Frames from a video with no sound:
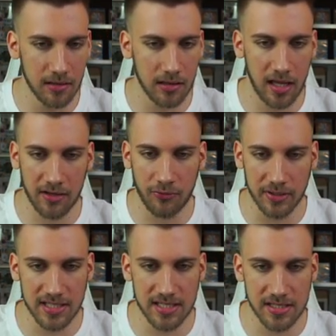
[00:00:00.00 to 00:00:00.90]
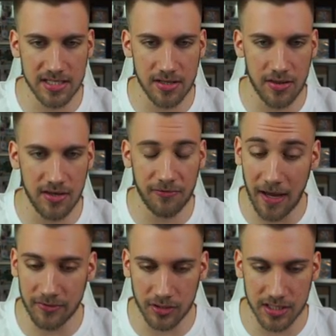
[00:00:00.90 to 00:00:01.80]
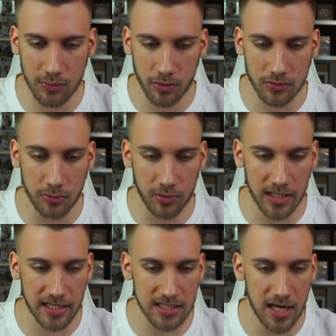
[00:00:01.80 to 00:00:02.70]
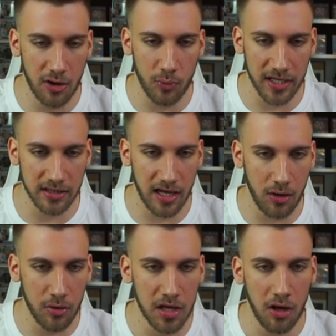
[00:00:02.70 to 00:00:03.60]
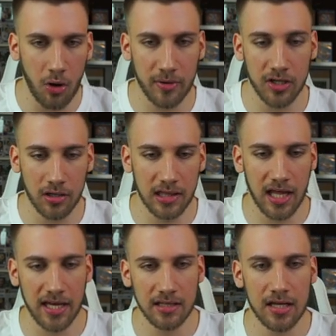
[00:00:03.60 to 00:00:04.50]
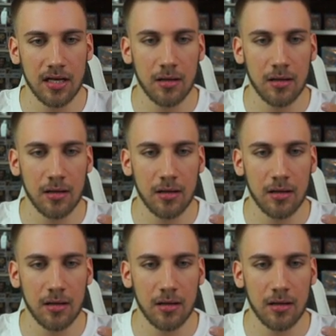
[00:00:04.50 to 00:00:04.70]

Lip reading: like, for instance, the $5 tier, what you will get right now already online.